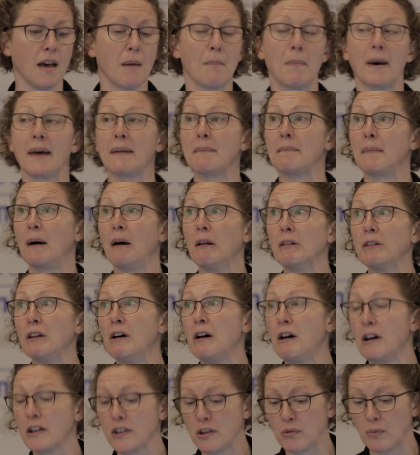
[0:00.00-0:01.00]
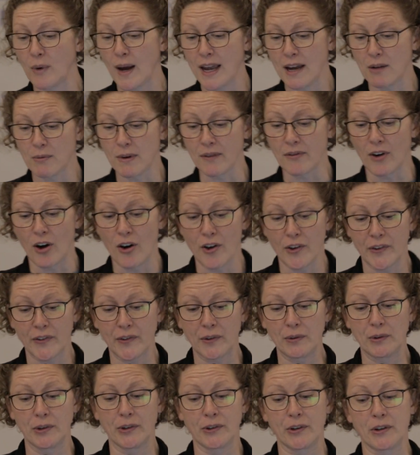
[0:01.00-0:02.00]
But along the way, we've
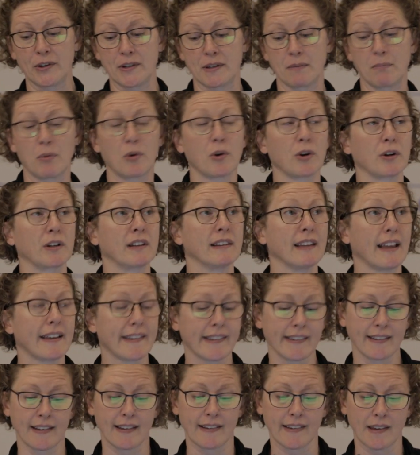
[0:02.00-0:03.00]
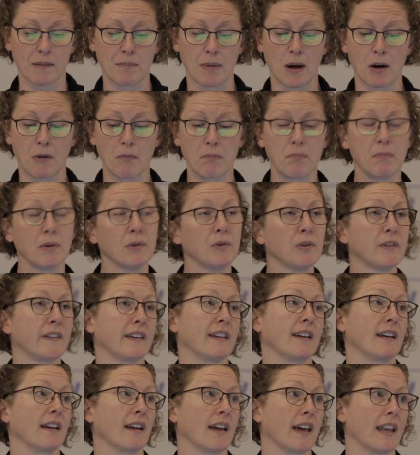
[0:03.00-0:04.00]
also learned important lessons about
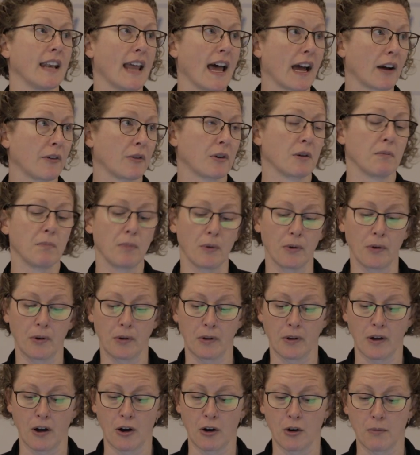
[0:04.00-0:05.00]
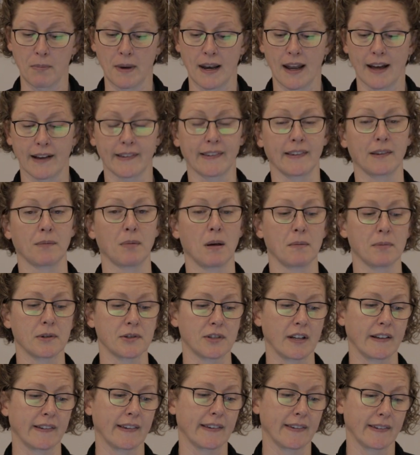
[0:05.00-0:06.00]
building an equitable open access
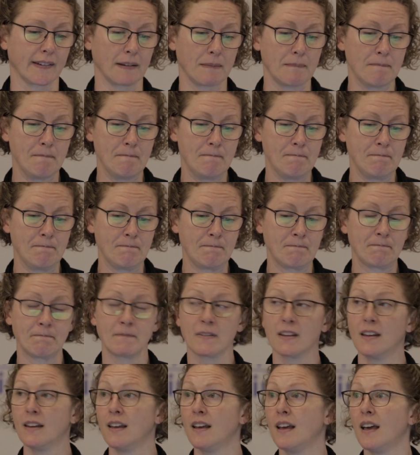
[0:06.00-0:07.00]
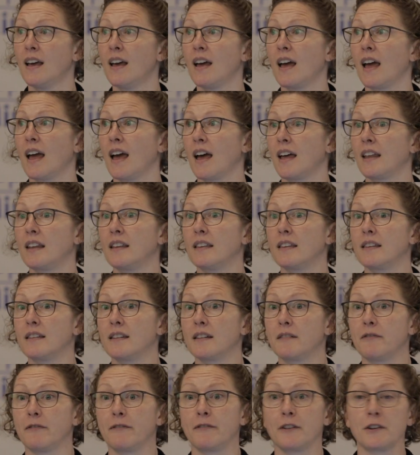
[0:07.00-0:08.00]
publishing system. And
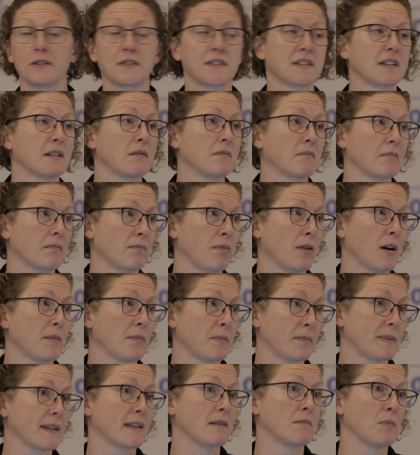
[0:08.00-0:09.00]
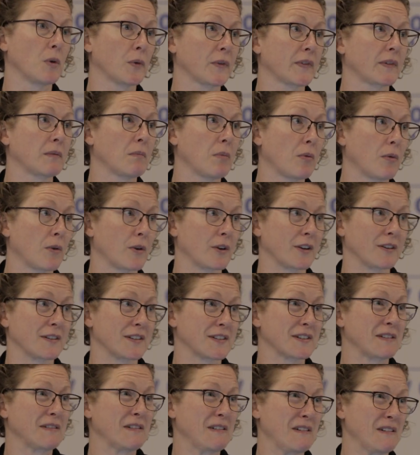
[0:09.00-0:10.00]
the first and probably most important
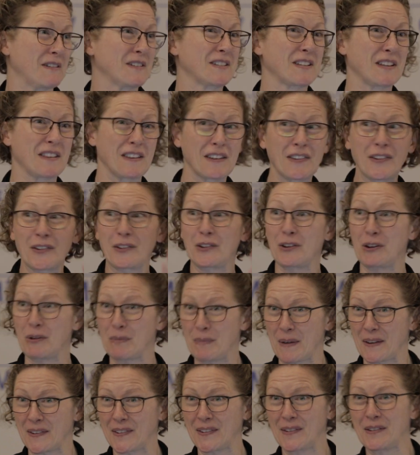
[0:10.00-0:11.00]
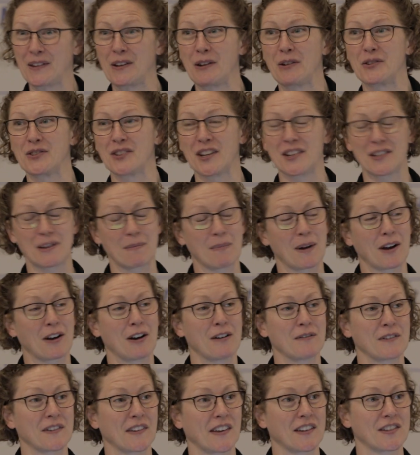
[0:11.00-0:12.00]
to this group, as judging by
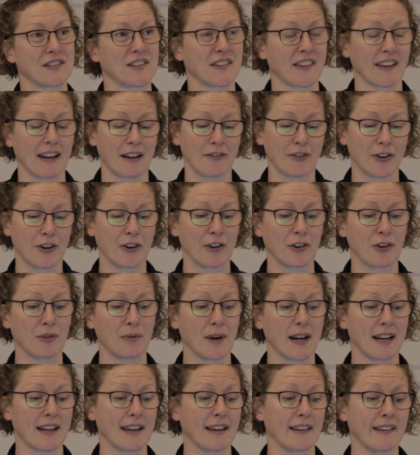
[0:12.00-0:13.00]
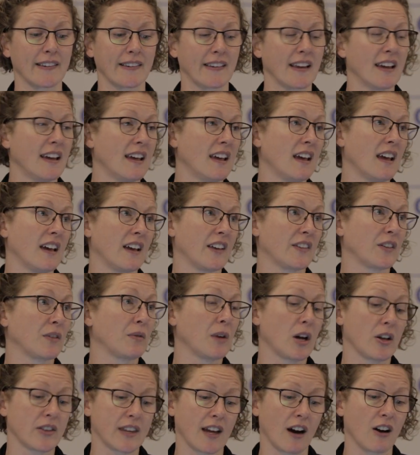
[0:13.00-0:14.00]
conversations that I've heard already, is
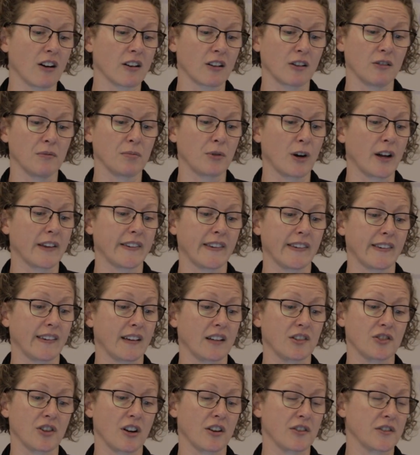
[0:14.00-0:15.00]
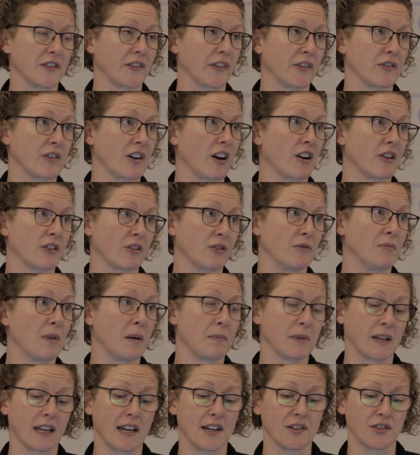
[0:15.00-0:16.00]
around the article processing charges or the article
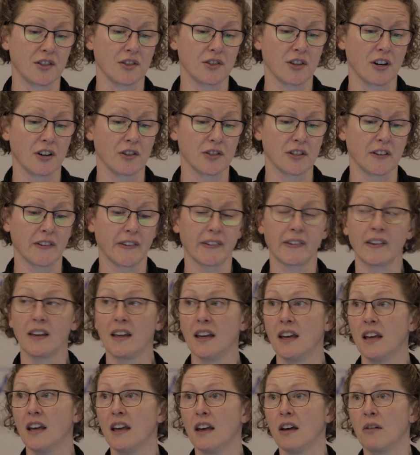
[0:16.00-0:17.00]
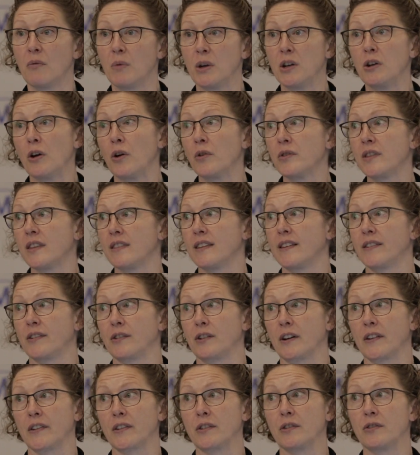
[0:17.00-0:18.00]
publication charges. We know that these
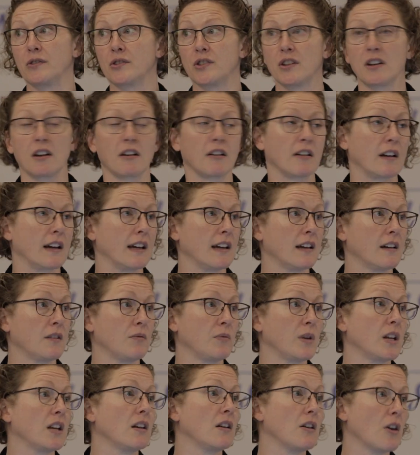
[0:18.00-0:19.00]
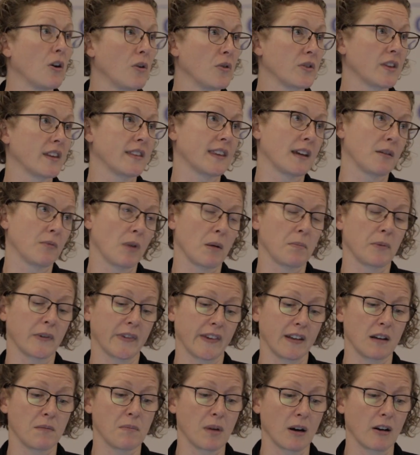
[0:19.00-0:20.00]
are exclusionary. We know that they
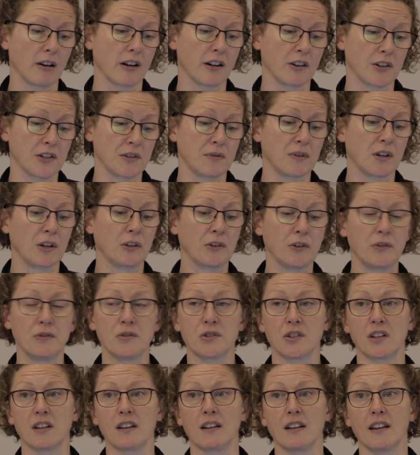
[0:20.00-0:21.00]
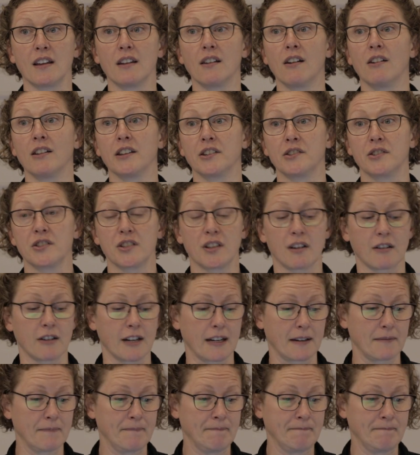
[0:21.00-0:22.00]
represent a barrier to inclusion in knowledge sharing.